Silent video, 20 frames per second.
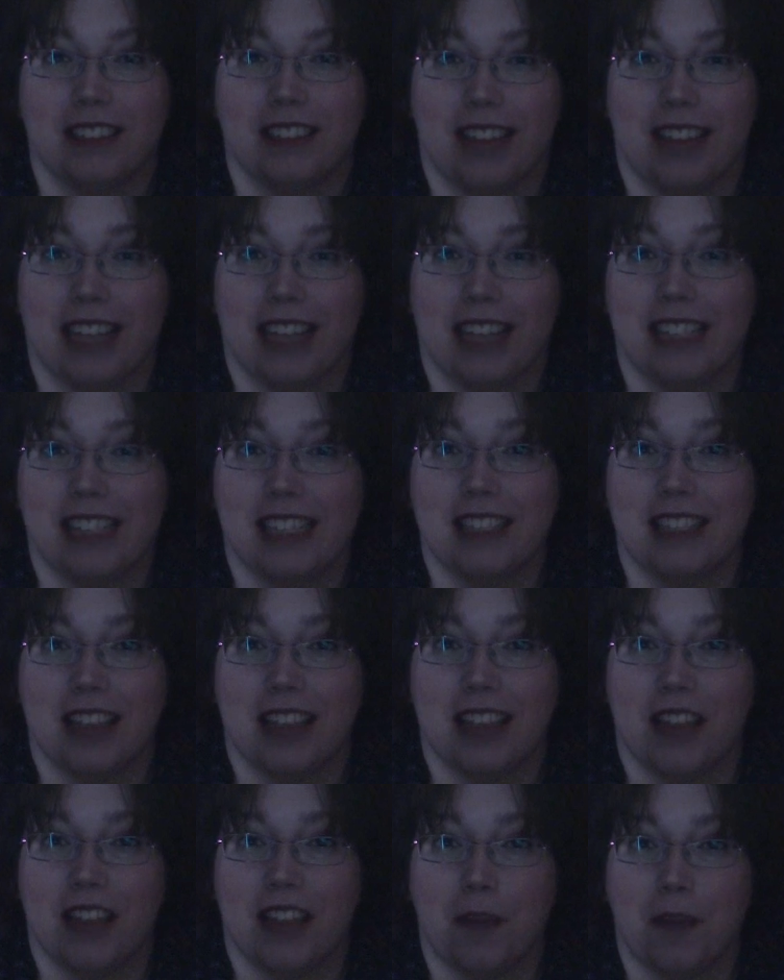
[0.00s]
That is
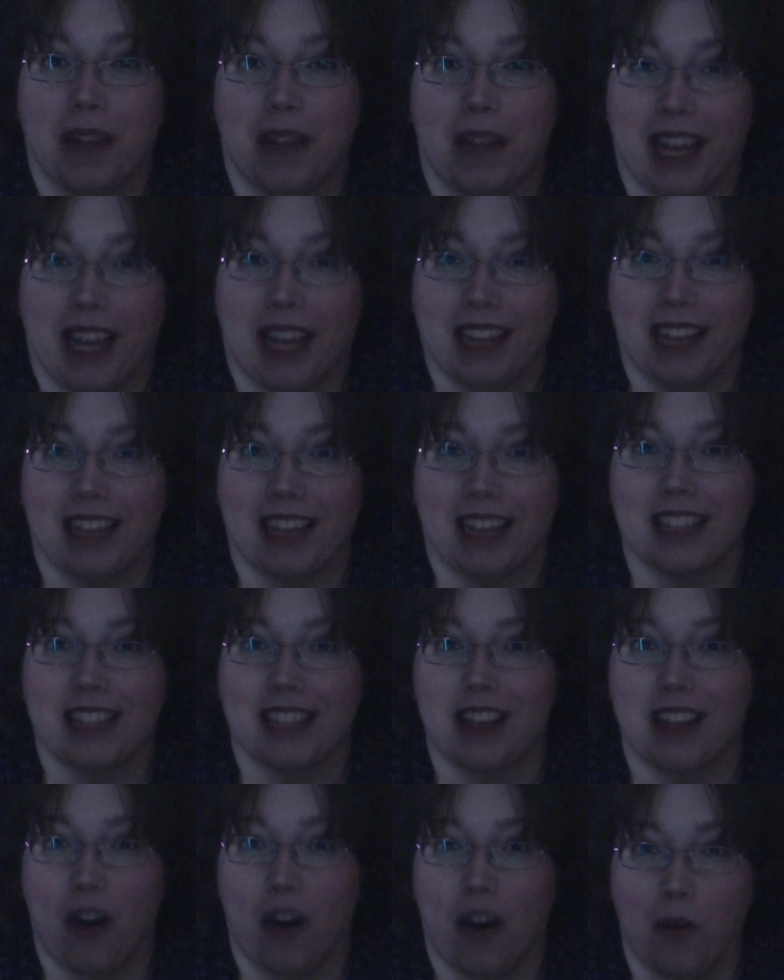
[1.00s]
the plan. That's
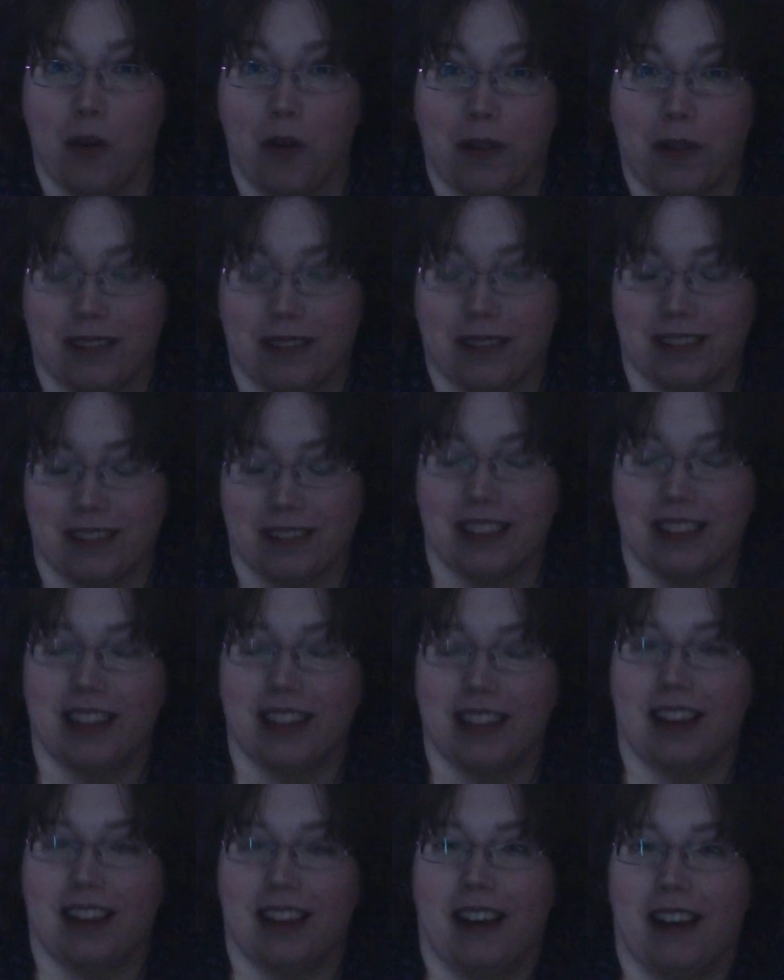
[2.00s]
the hope.
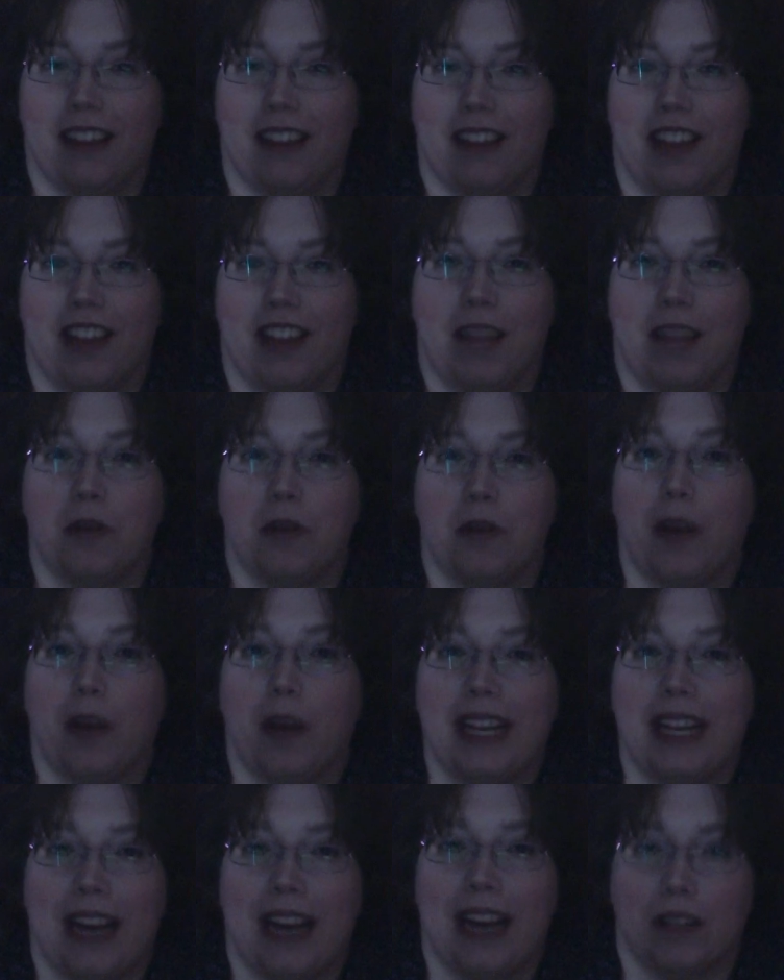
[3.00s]
The name The
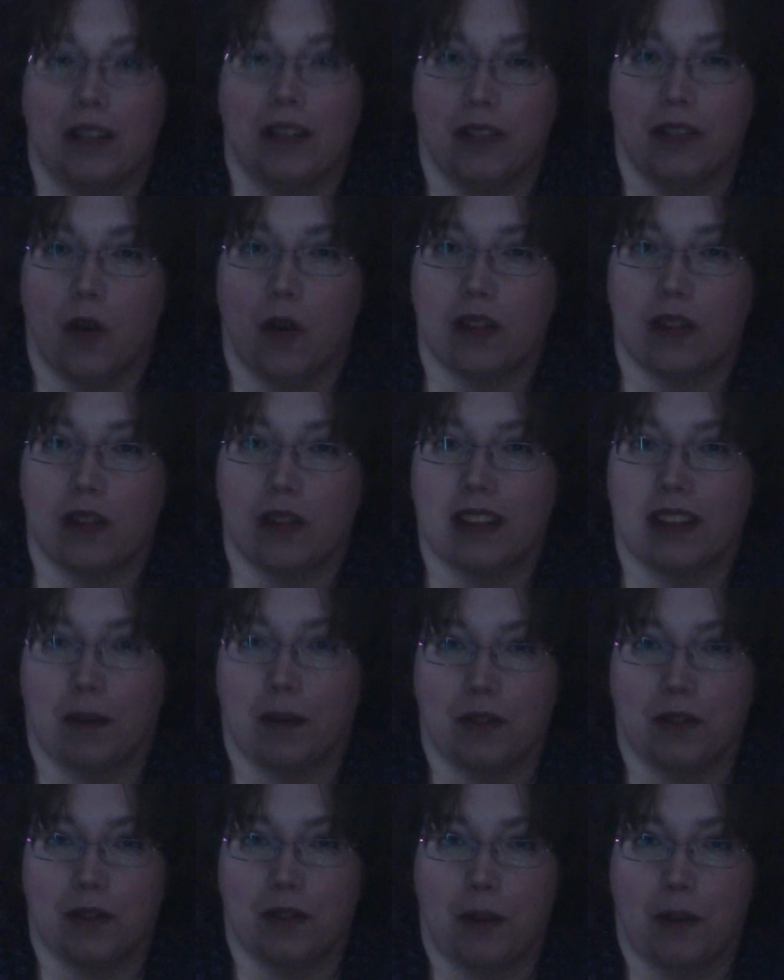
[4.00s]
Wendy House, of course,
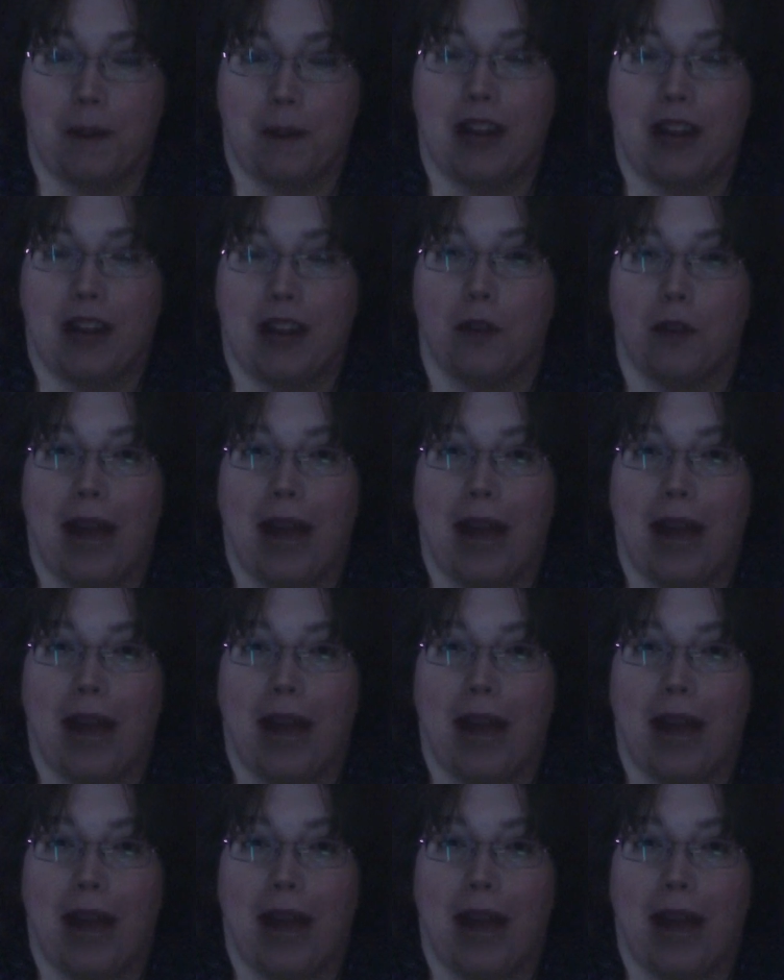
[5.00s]
comes from Peter